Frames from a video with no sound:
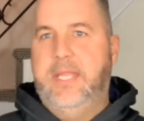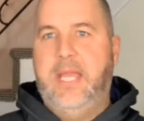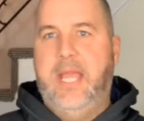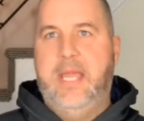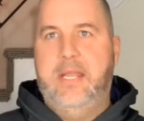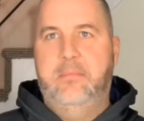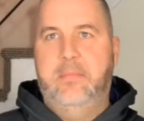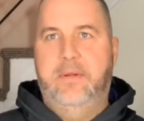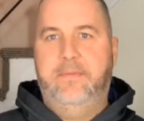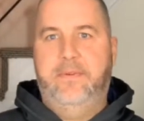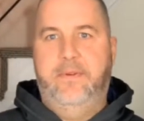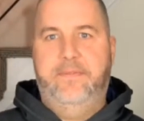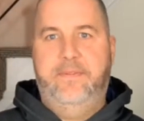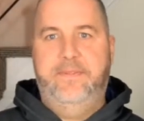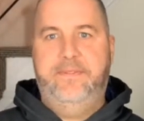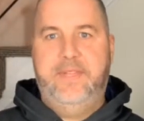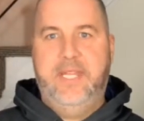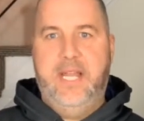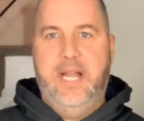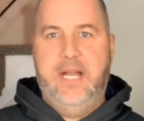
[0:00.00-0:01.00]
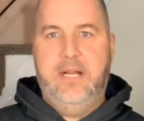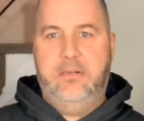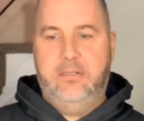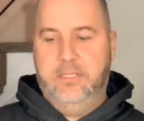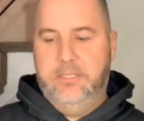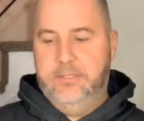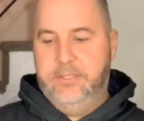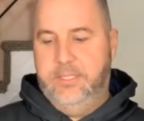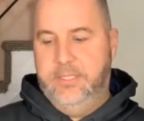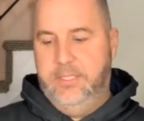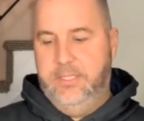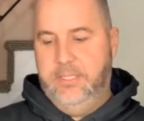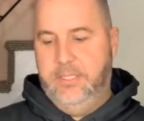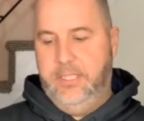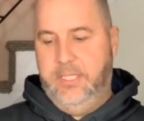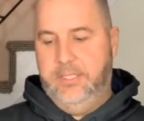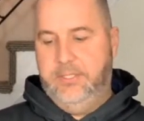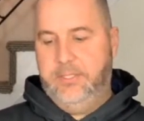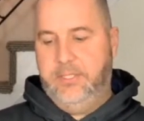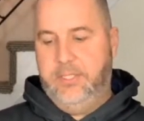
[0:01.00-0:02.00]
I had them up for $50.
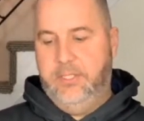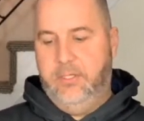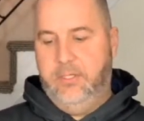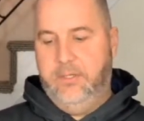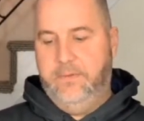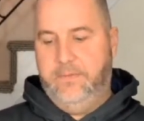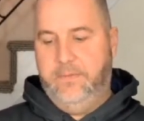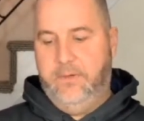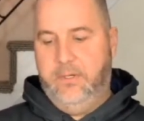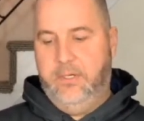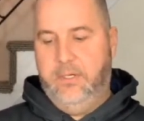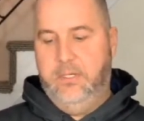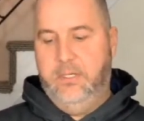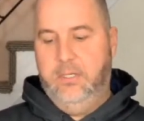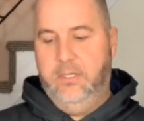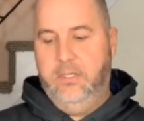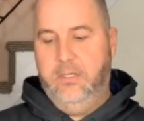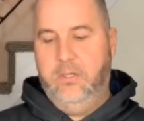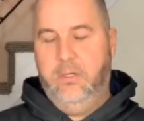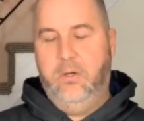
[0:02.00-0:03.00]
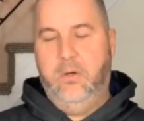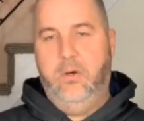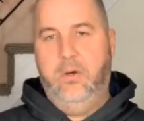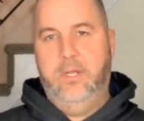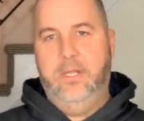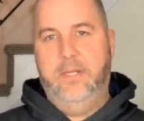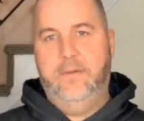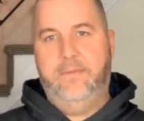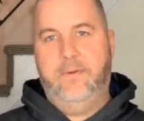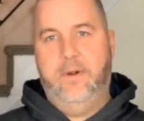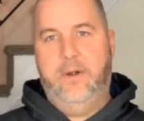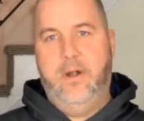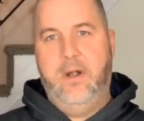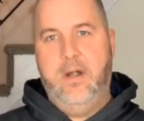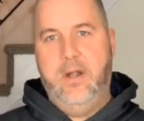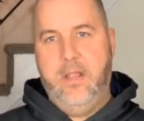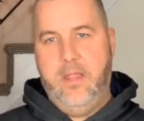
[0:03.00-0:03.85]
I took an offer on it for